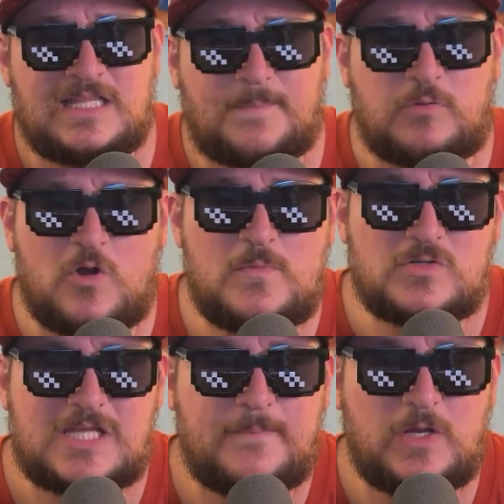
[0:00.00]
that
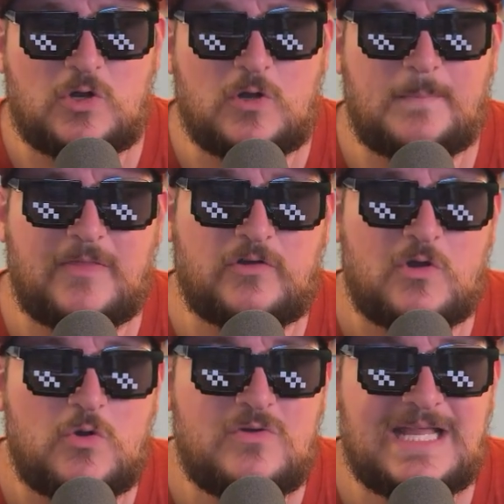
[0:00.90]
promos can be hurt by
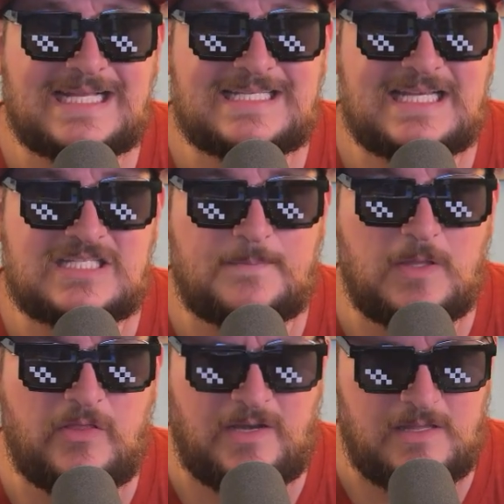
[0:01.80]
their own
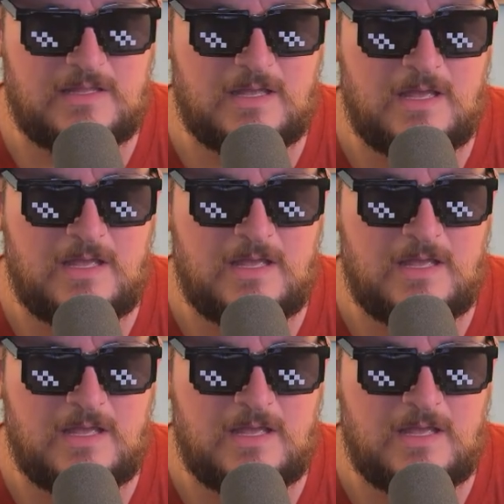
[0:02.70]
accessibility.